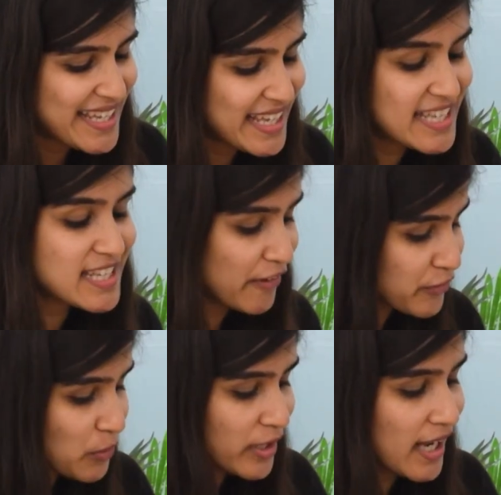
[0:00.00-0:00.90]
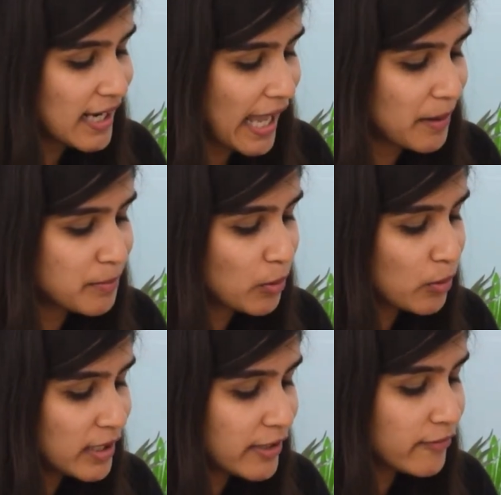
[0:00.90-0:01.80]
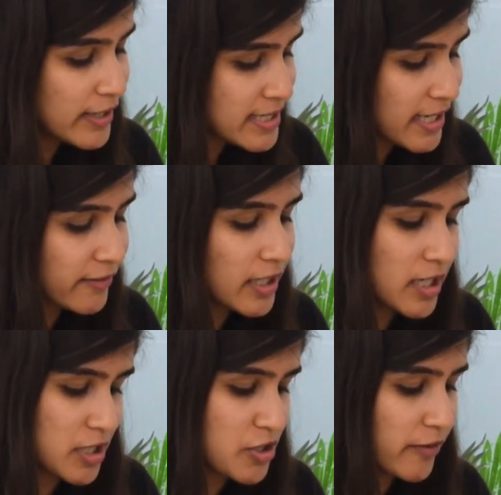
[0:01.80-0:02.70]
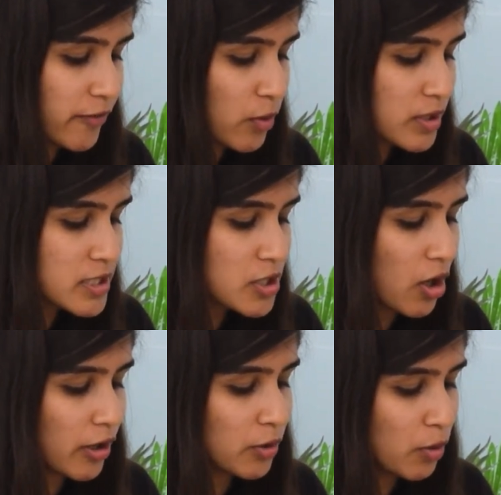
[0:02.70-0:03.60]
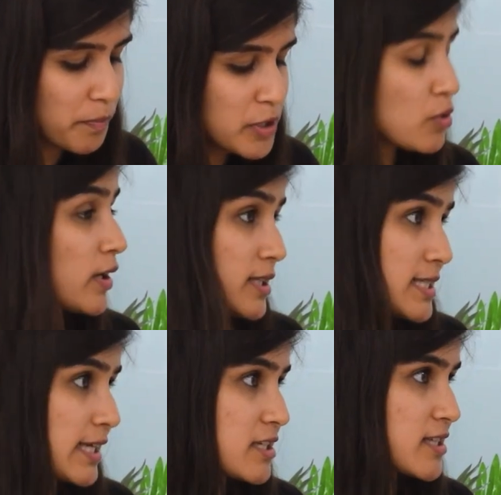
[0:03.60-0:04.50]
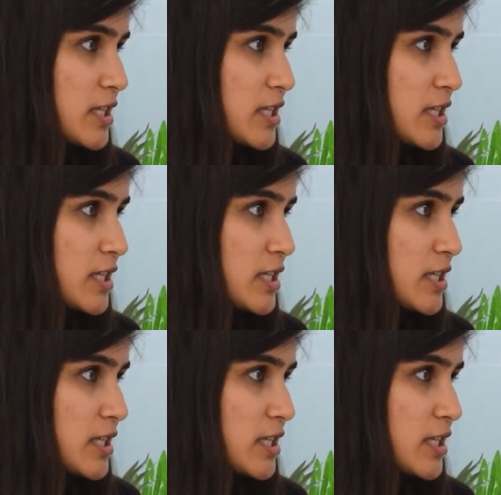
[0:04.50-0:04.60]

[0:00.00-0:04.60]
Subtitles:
Is Afthonia Lab only fintech industry focused or open to other sectors